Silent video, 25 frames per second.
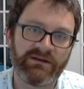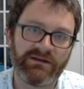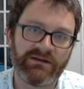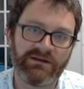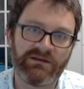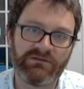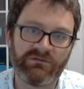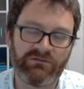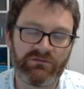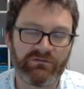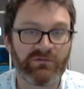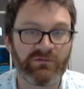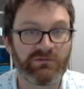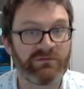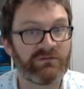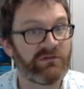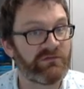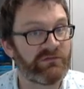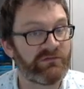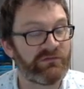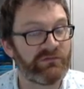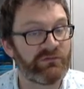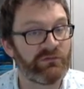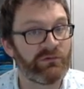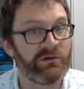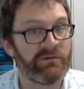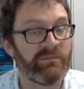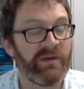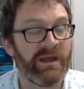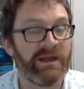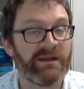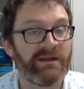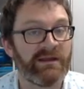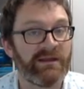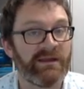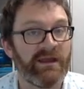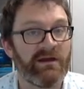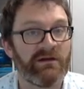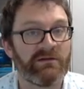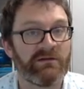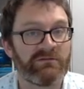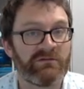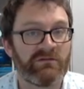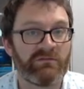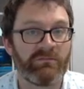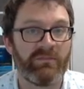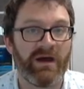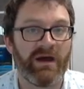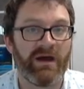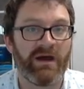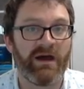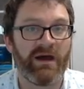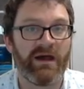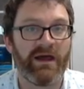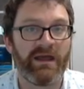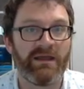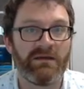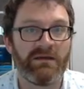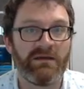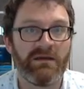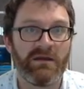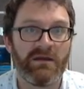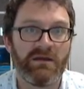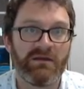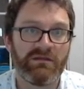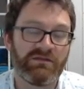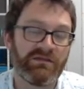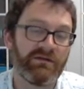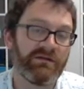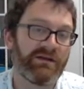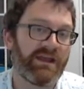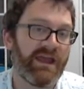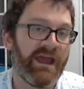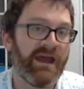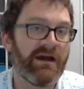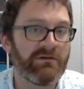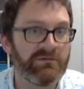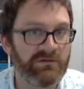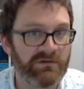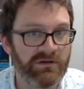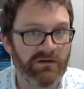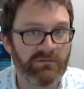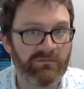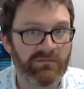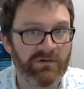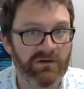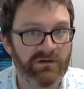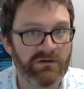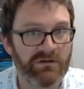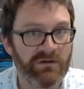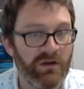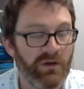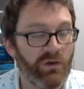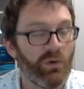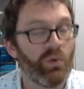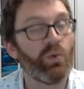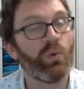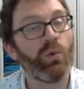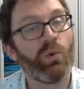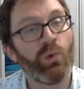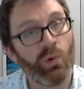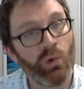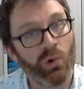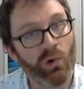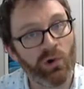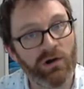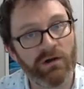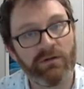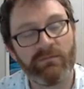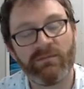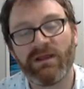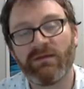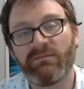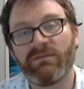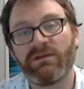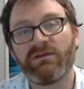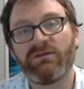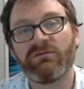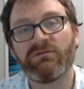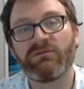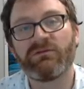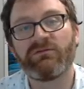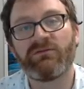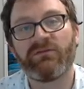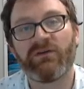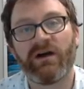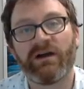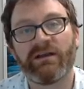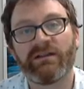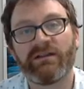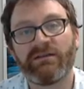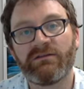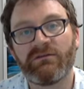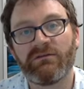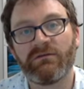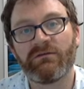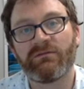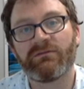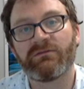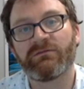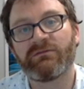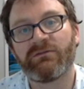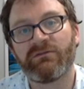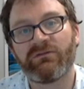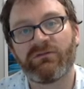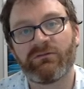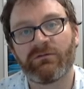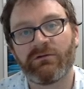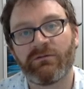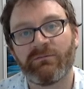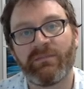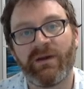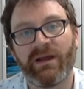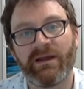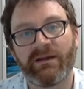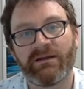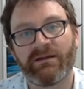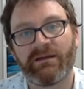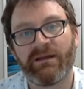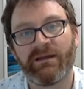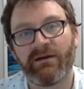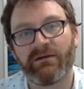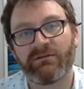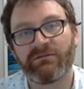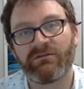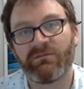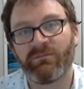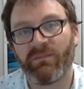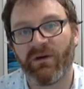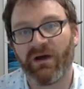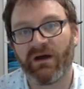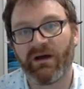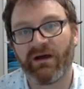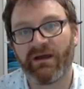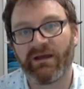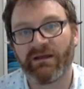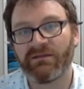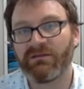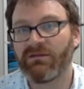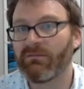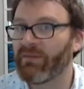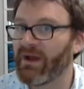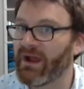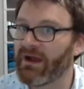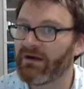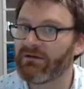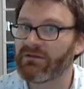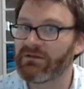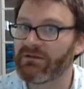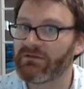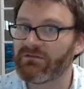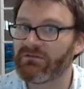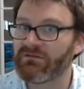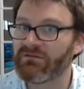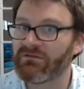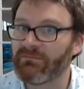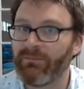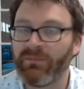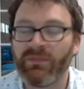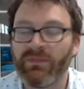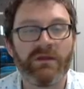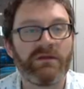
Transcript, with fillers: it useful to sort bank accounts by the account number, or maybe you would find it useful to sort bank accounts by the balance.